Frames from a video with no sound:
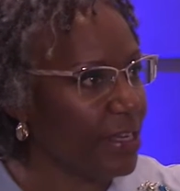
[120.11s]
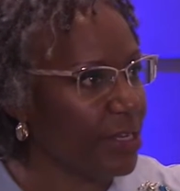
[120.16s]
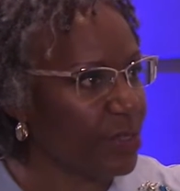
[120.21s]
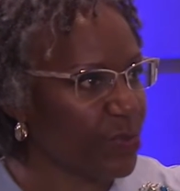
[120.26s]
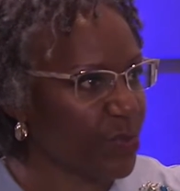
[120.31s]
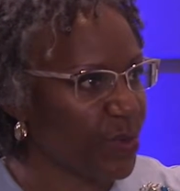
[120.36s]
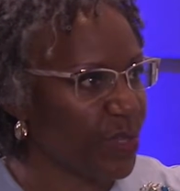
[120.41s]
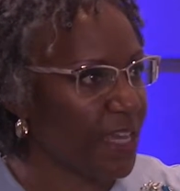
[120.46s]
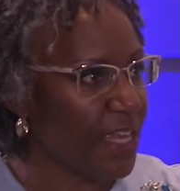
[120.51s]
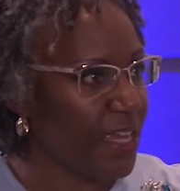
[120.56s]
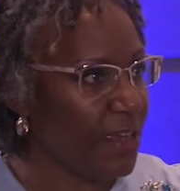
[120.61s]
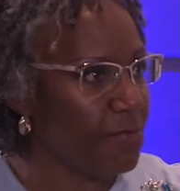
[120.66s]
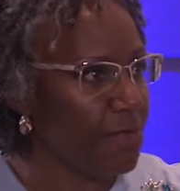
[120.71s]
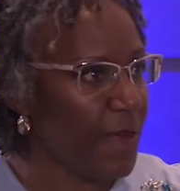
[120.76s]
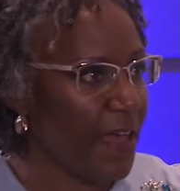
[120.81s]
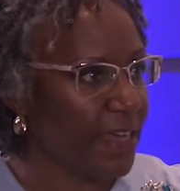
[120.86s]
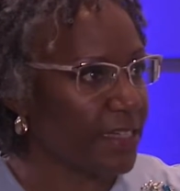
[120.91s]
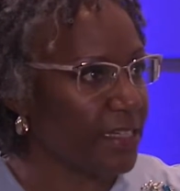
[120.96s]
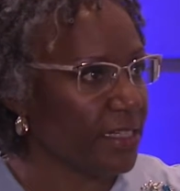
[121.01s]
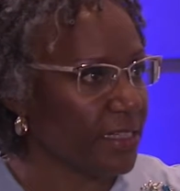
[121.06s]
has really
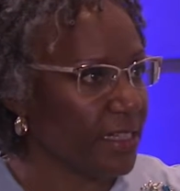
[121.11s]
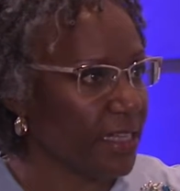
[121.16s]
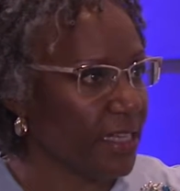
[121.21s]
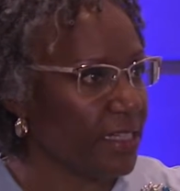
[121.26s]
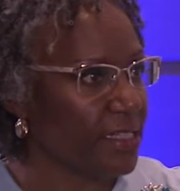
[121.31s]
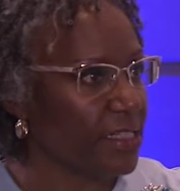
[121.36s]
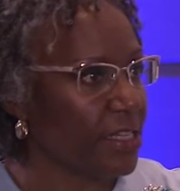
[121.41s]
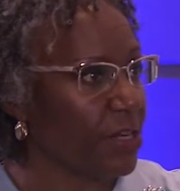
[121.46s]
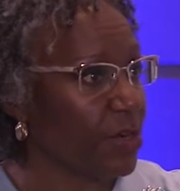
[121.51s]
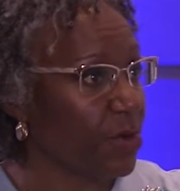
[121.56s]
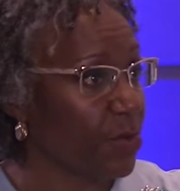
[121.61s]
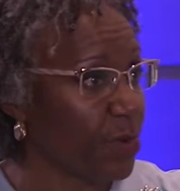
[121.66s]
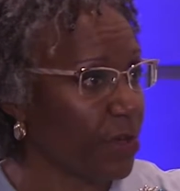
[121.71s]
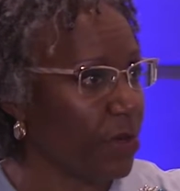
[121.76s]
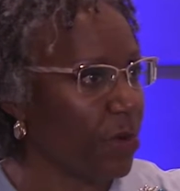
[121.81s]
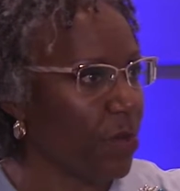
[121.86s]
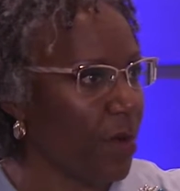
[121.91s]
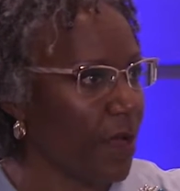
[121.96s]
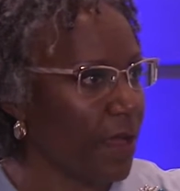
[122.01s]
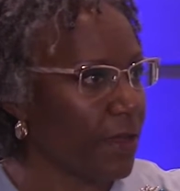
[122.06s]
impacted things in a
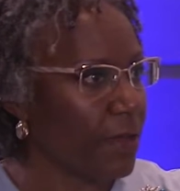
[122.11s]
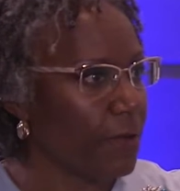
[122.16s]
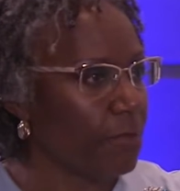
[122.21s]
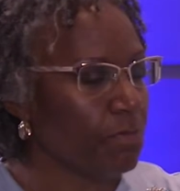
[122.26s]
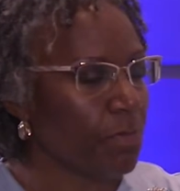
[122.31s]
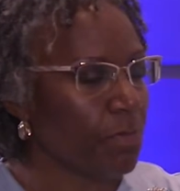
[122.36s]
real way.